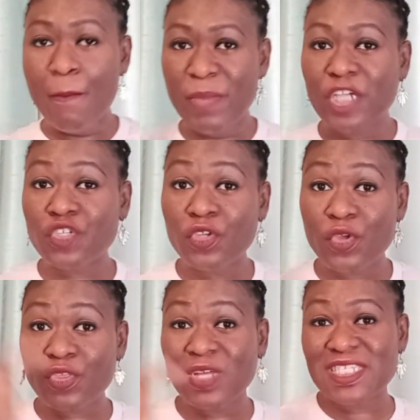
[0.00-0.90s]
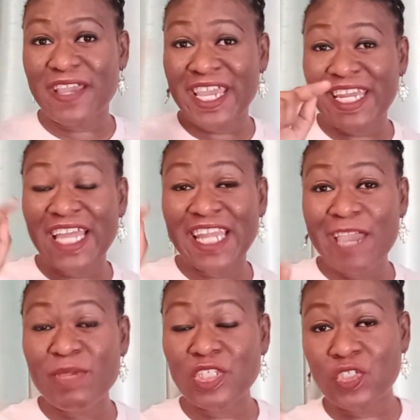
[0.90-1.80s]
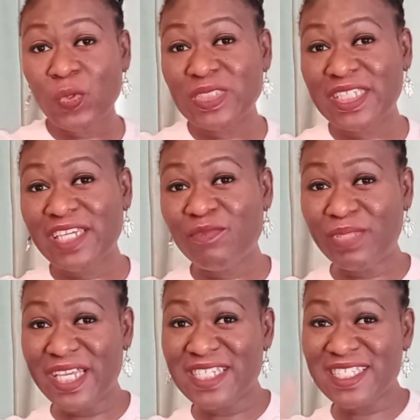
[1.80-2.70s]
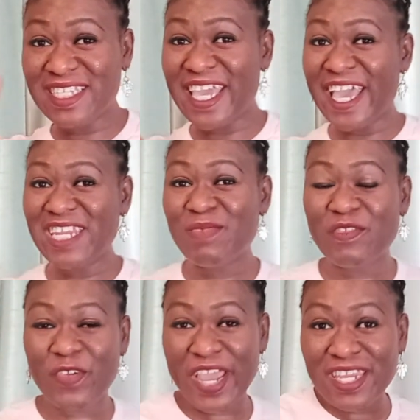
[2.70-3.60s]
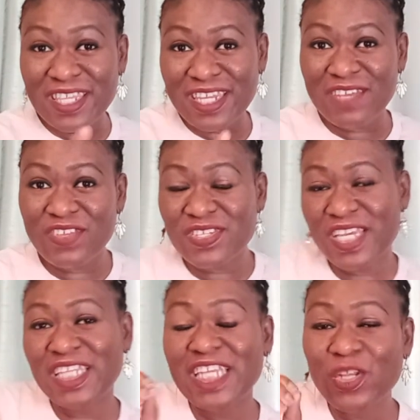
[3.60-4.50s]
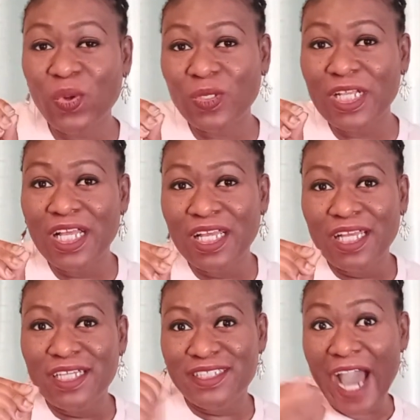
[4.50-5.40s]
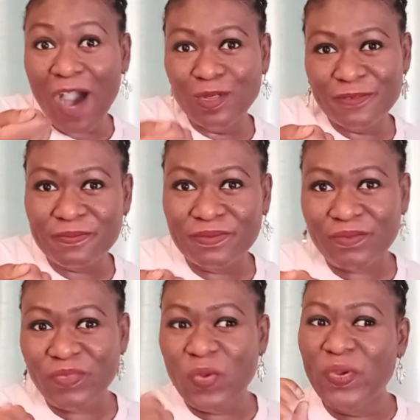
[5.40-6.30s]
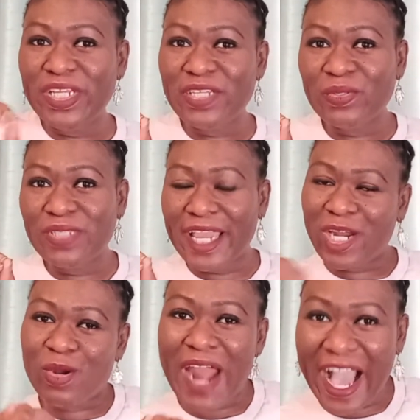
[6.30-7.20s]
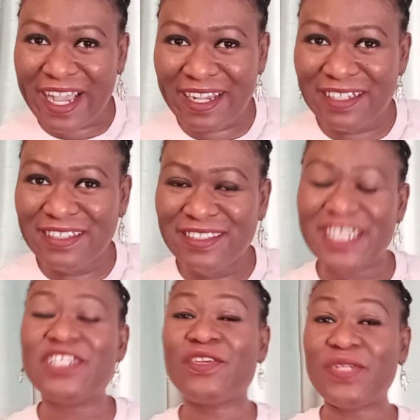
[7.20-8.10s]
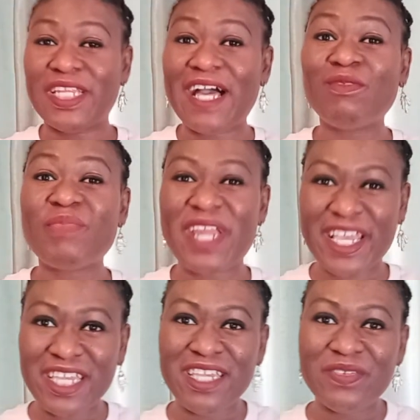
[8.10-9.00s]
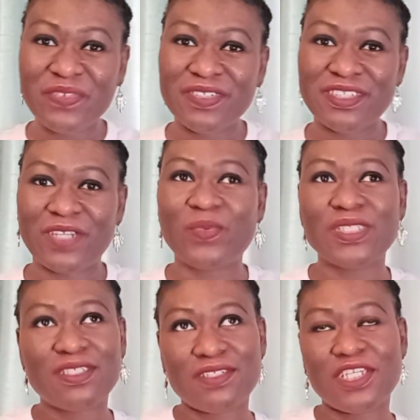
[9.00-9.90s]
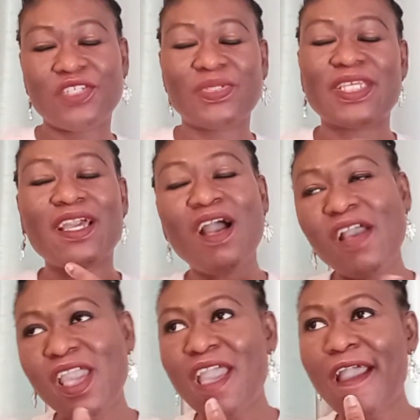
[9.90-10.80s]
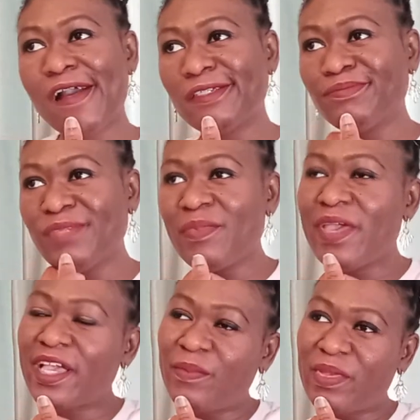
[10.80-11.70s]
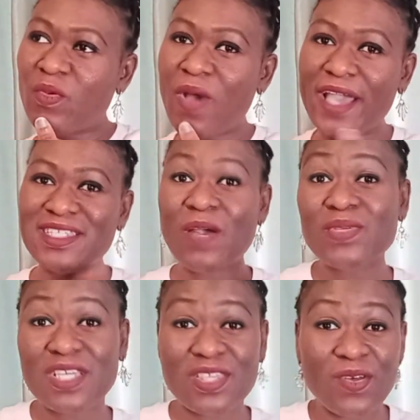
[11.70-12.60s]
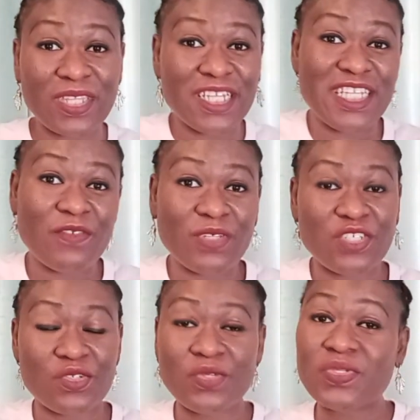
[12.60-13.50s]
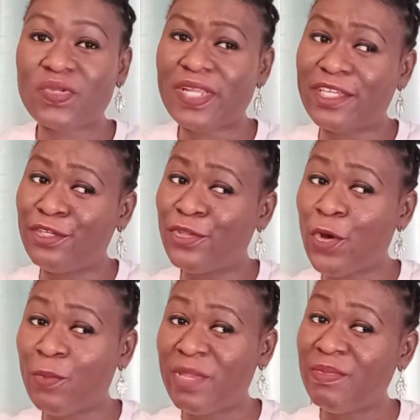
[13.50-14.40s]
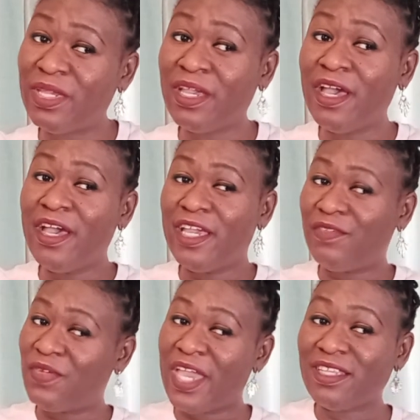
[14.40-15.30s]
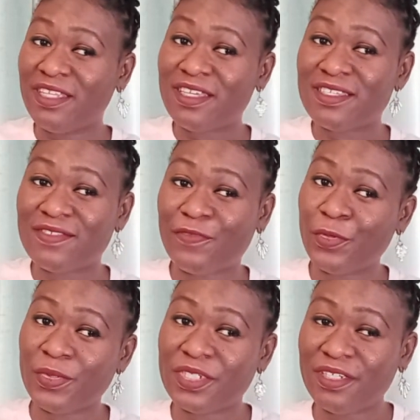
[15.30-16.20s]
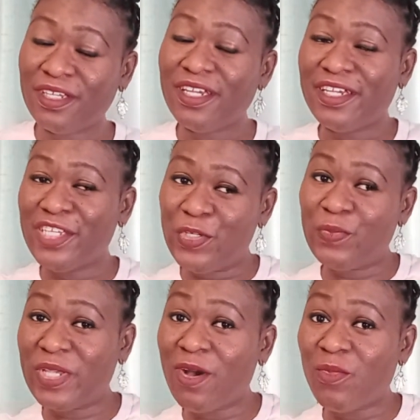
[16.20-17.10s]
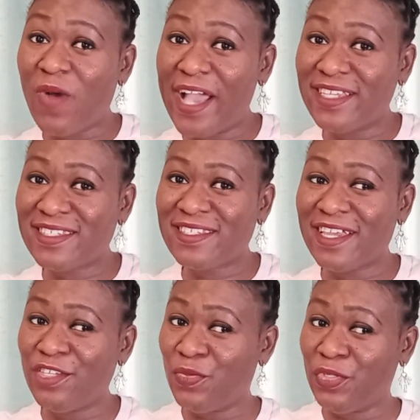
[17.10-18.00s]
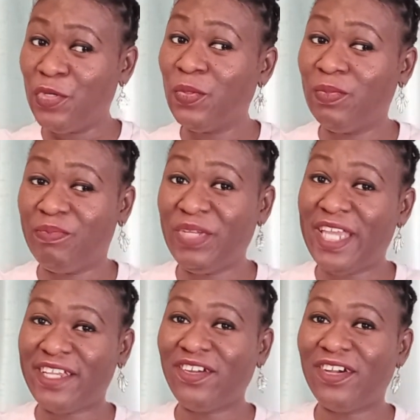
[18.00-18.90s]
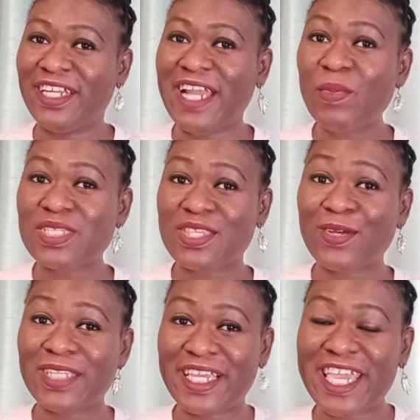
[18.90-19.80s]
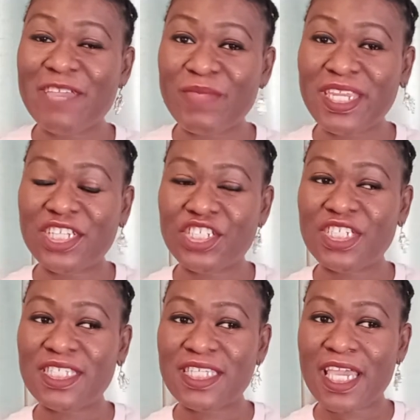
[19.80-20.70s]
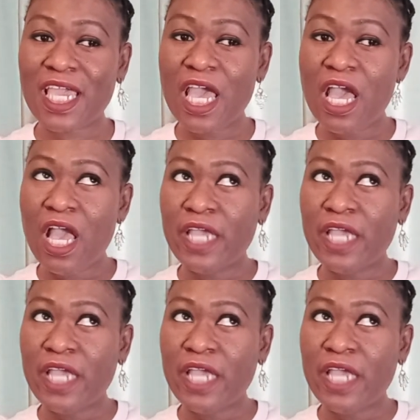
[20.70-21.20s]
Make sure your thoughts are in alignment. Don't give place to the enemy for anything. If there's like a little doubt or a little like crack, then you're going to allow, remember like Eve, like once she was like, oh yeah, maybe I can be wise. That was a thought that the devil introduced her. Like, you know, maybe if you ate this fruit, you'll become wise and you will know and be like God. And that was a thought that came in, and she didn't say,